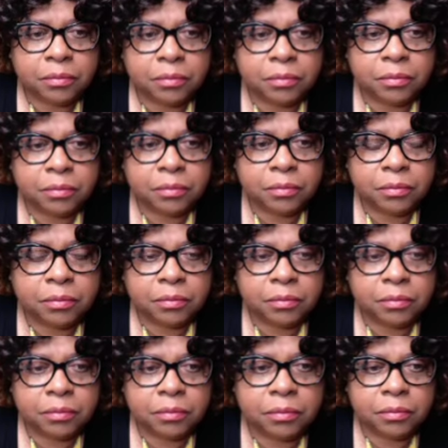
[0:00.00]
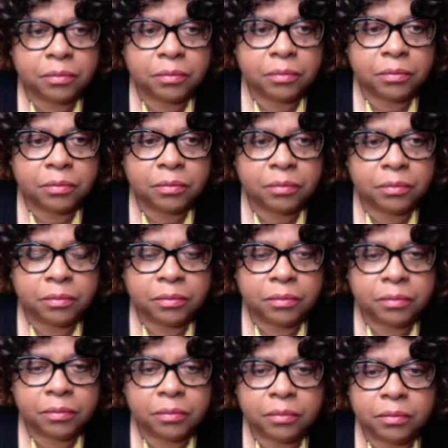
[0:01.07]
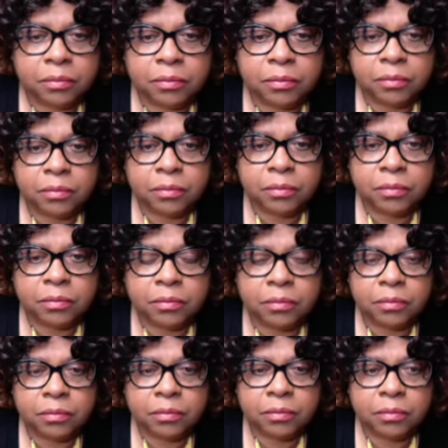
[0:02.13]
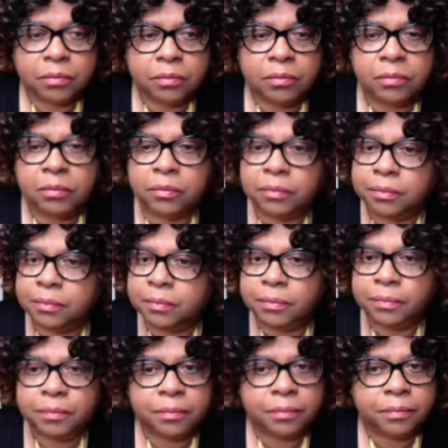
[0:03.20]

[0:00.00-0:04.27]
This person isn't speaking.